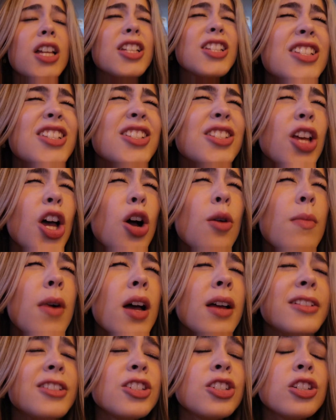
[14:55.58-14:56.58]
So
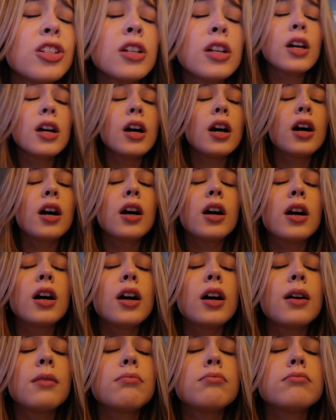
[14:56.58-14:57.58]
much.
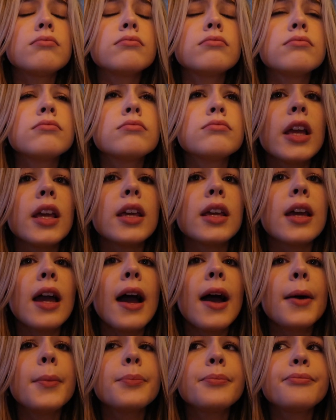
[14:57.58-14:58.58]
Um,
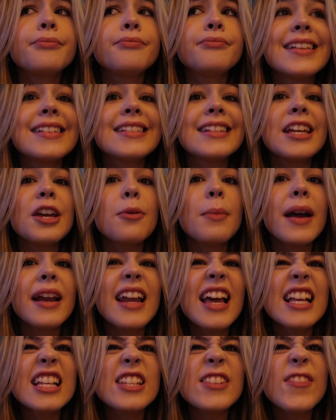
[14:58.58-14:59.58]
yeah. I'll see you in my
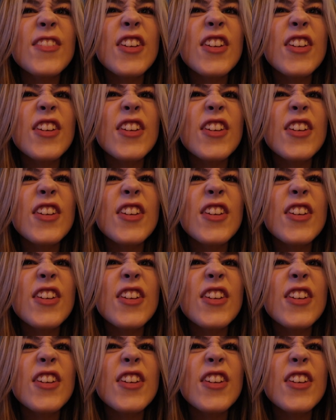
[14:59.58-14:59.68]
next